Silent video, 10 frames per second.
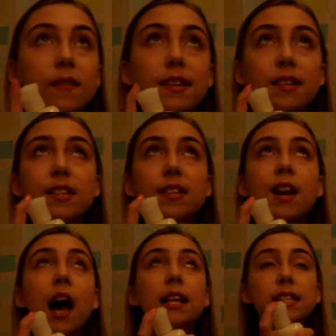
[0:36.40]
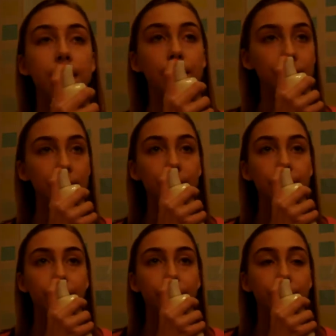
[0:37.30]
This is not something
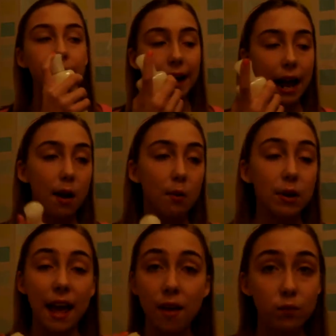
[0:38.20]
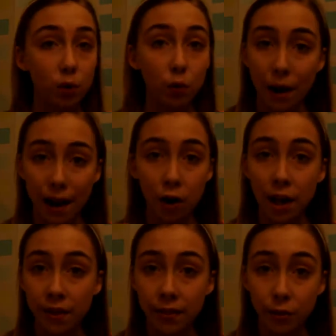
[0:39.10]
that I would ever
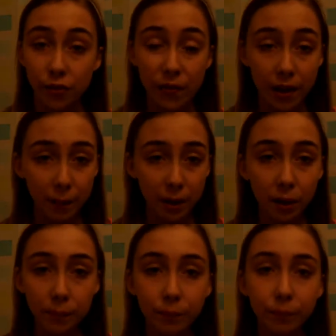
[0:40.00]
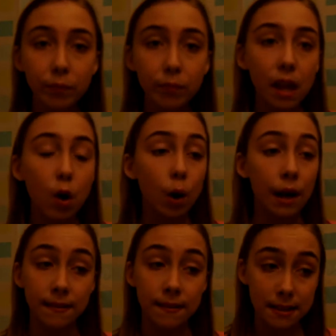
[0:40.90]
wear in the summer or
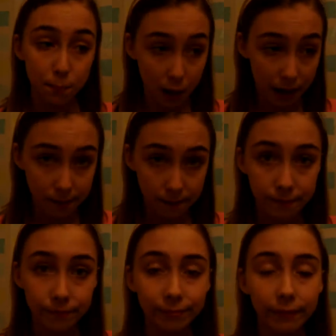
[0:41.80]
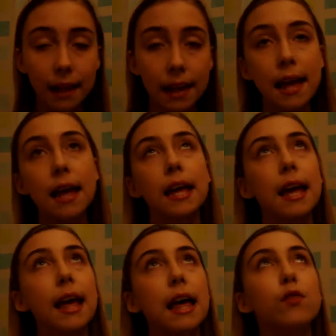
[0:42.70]
in the spring.
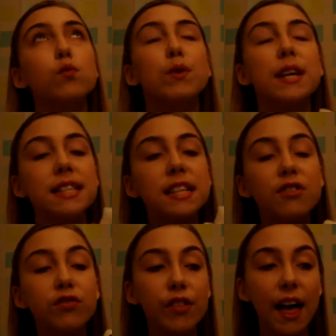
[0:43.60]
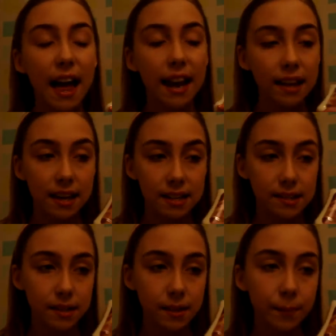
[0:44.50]
And the reason for that
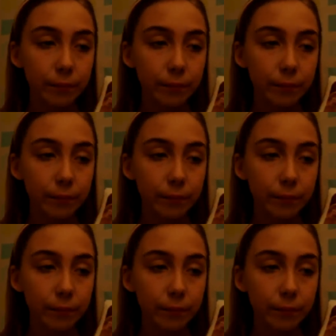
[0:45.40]
is